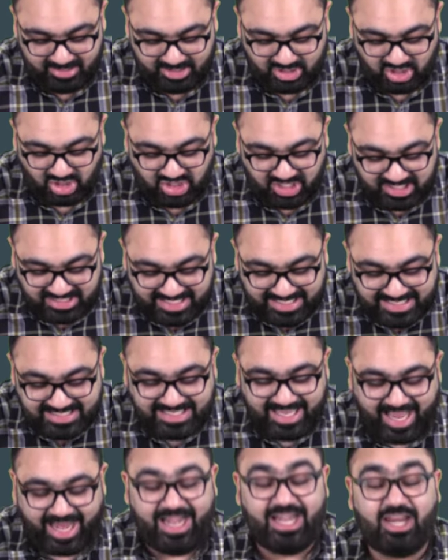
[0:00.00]
So this is
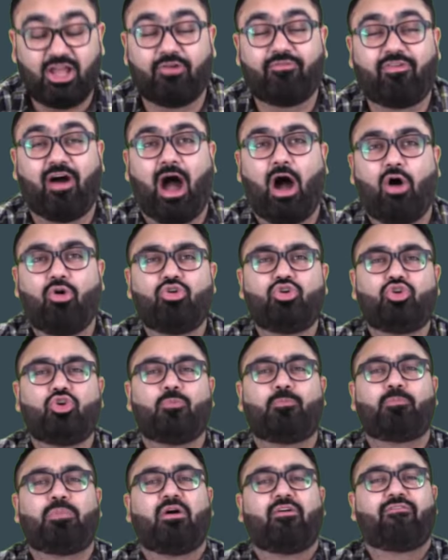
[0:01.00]
the idea of how
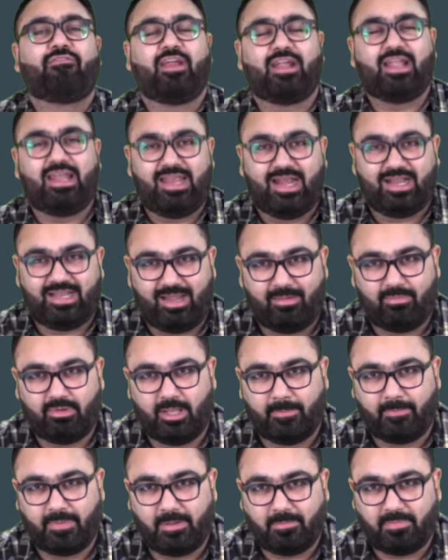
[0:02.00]
to perfectly attempt
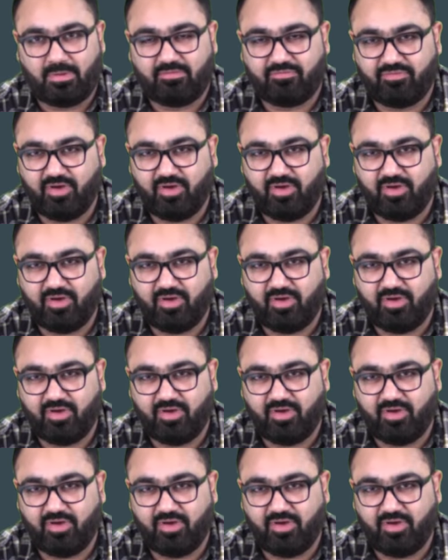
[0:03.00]
the paper.